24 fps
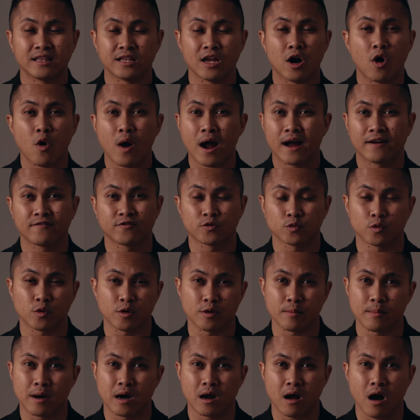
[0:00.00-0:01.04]
don't have to worry
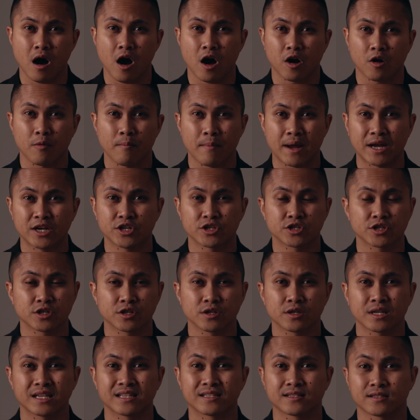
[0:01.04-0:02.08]
about
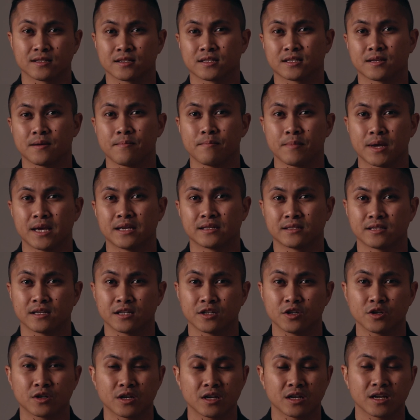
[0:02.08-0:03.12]
automation. It's just amazing.
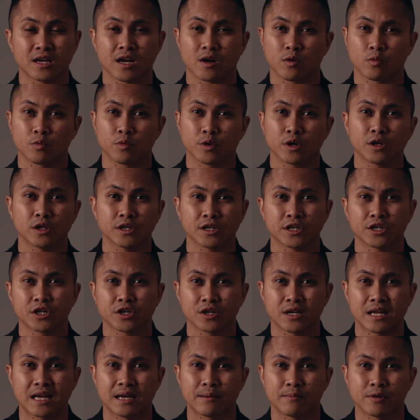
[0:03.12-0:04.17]
You can get really
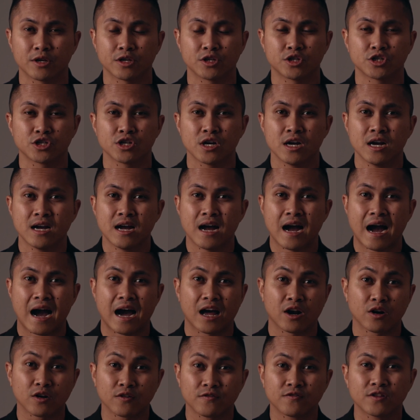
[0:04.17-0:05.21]
good image
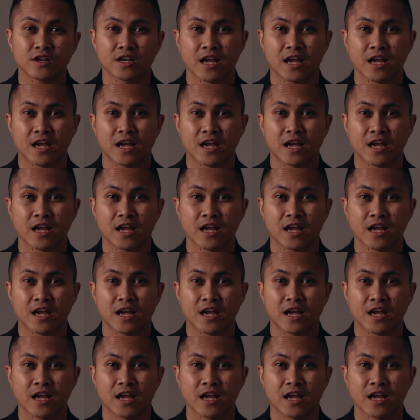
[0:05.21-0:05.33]
out of the